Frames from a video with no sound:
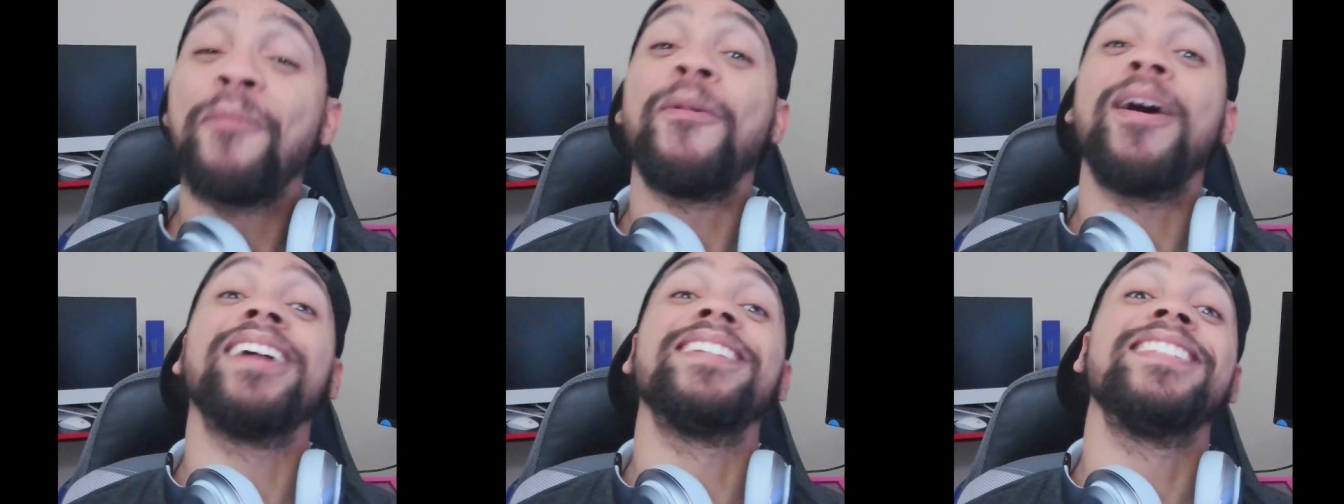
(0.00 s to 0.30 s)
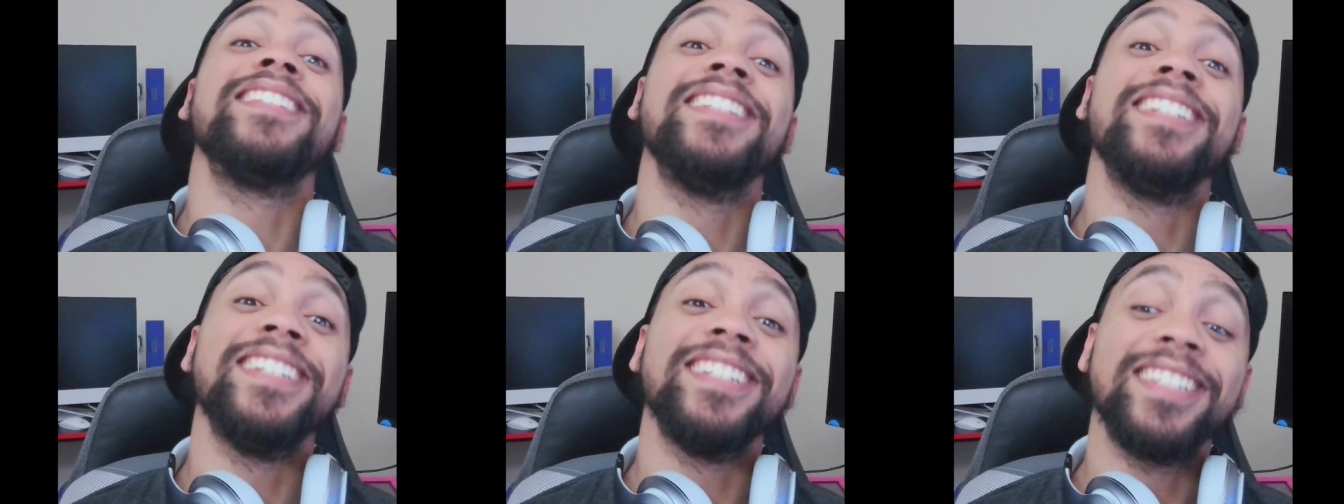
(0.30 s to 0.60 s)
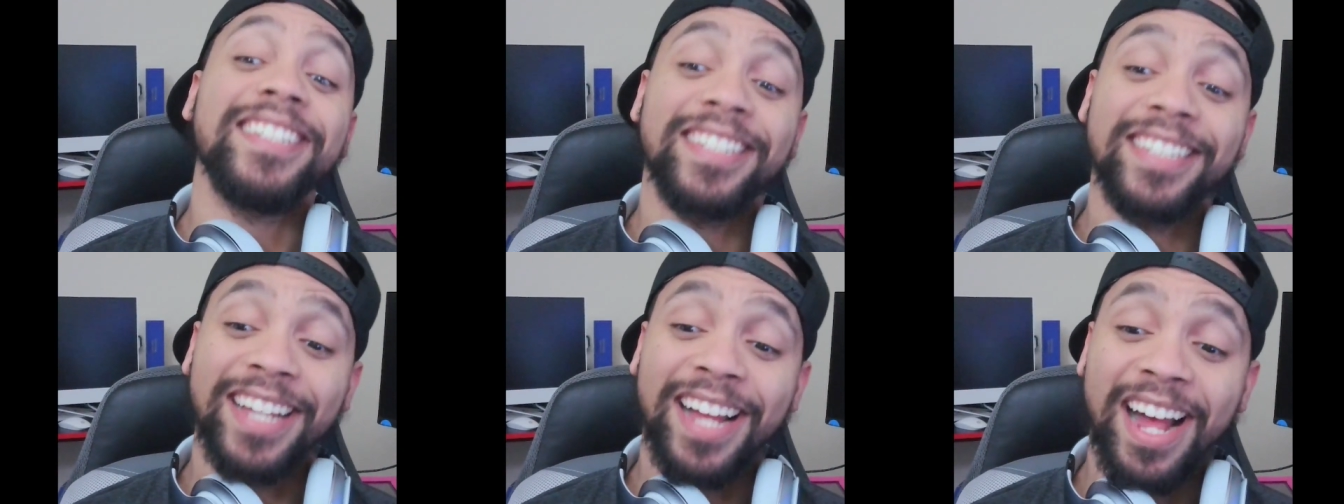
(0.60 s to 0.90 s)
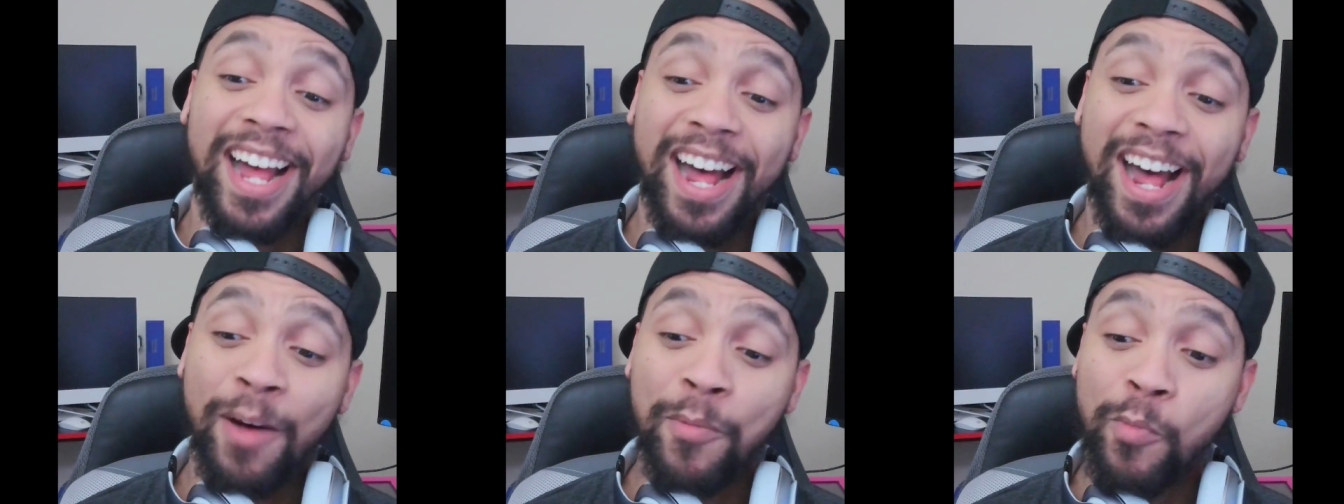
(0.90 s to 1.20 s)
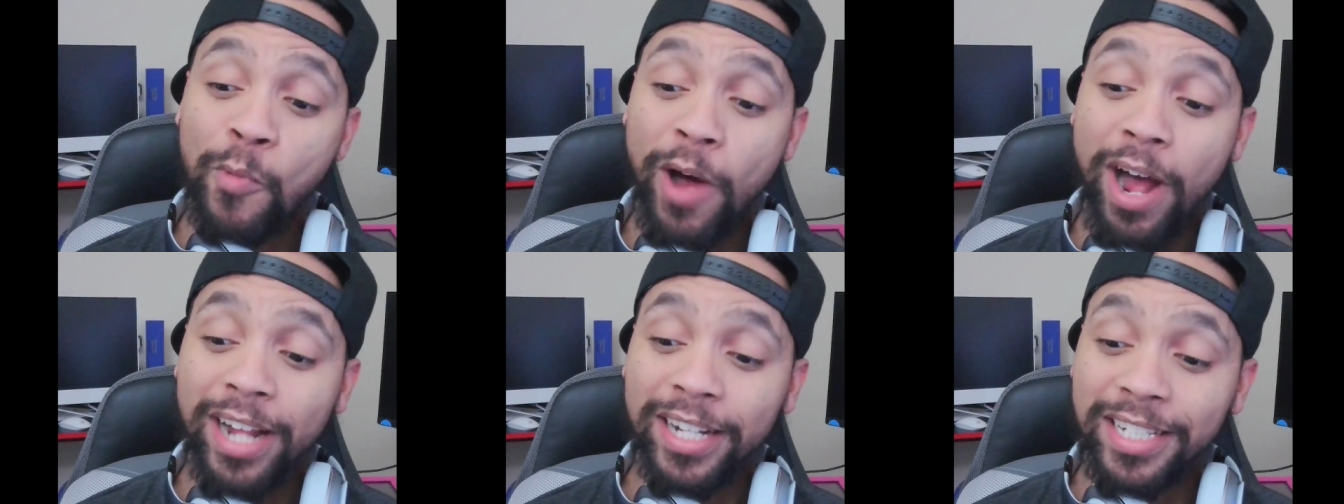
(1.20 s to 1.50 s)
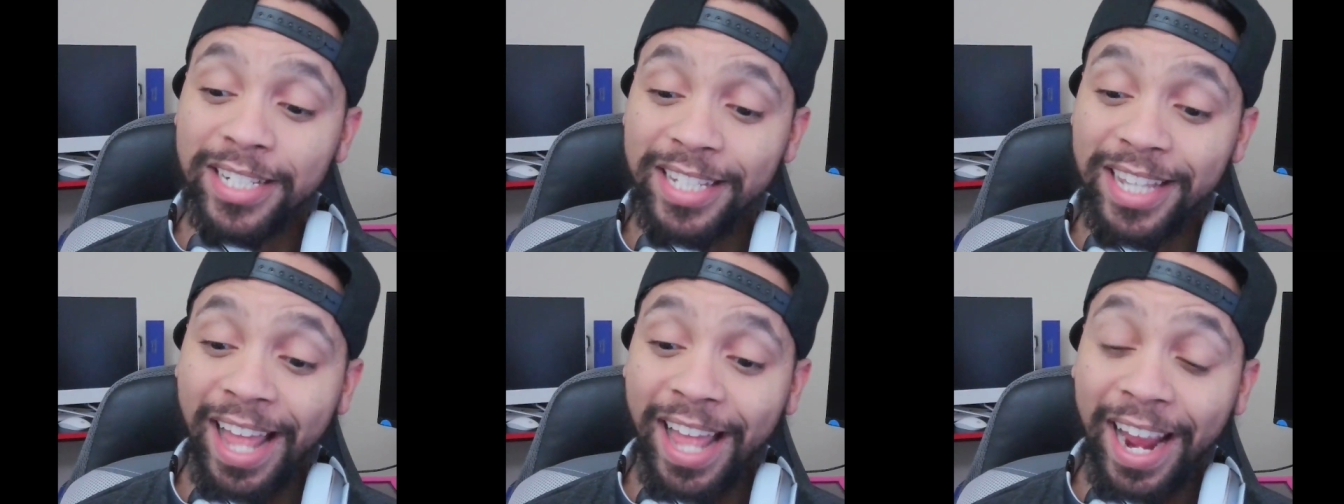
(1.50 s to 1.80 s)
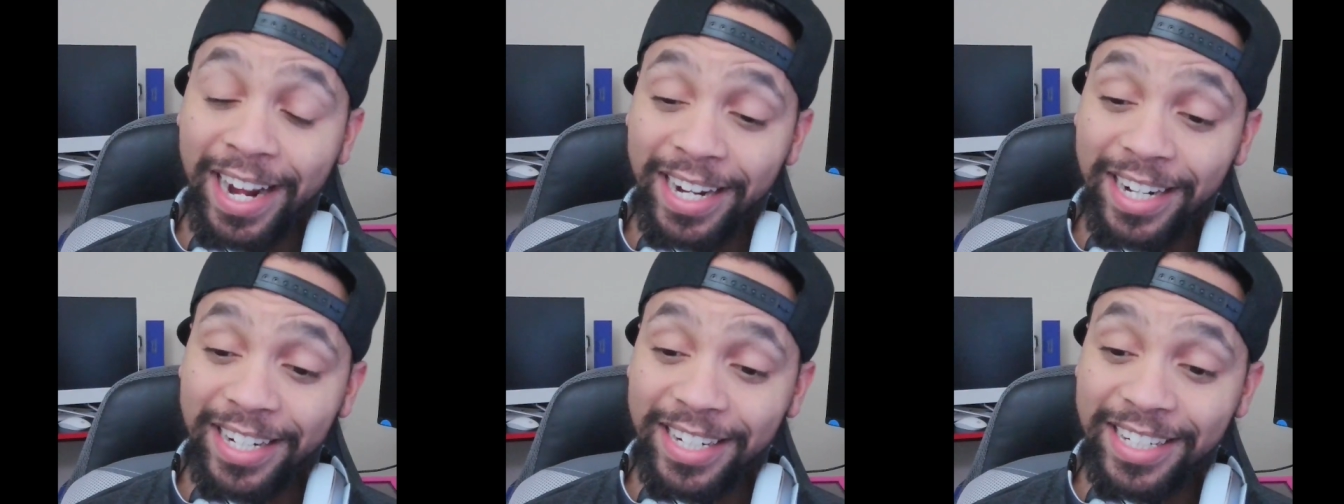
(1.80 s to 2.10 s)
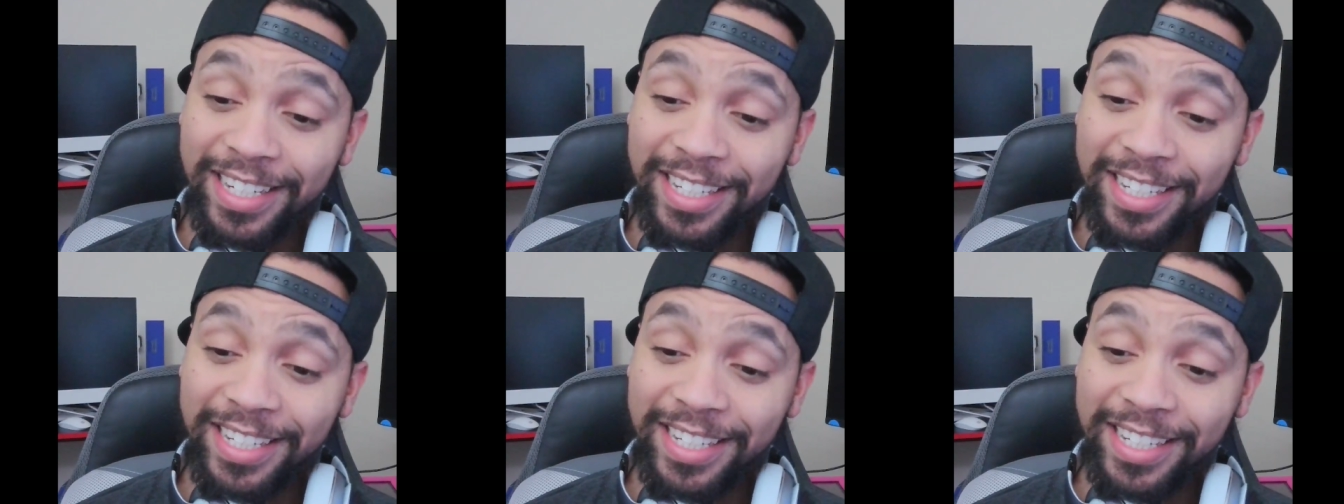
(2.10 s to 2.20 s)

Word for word: watching this? I'm watching like.